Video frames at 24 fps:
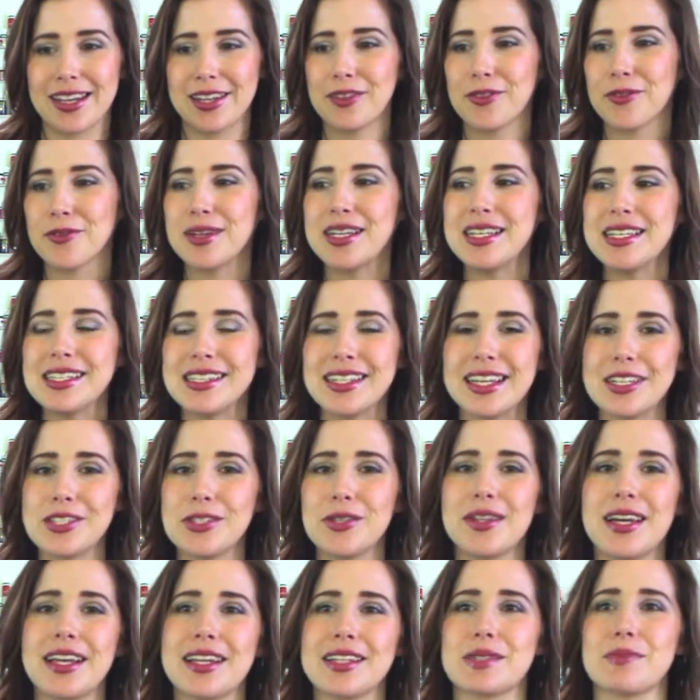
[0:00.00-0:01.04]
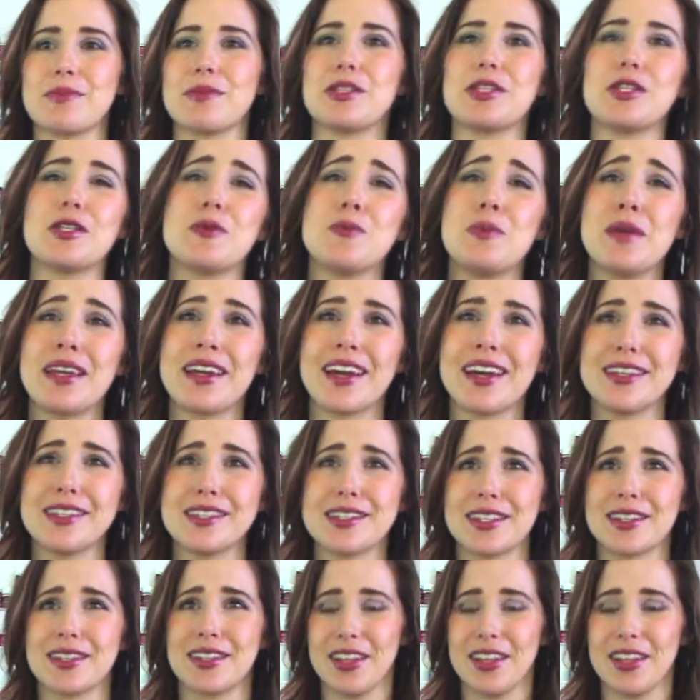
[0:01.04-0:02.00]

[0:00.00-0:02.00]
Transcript: And the reason they do that is just because